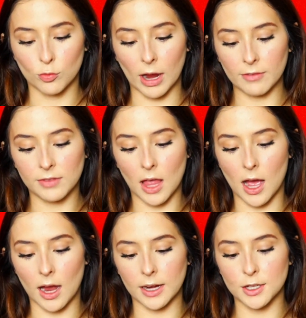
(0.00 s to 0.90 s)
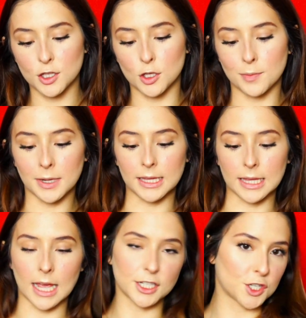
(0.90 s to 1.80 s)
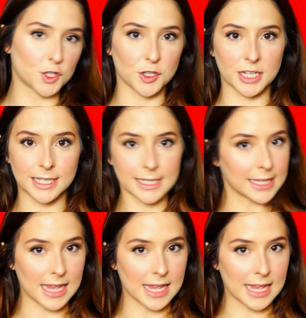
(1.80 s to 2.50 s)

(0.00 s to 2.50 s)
Revlon Super Lustrous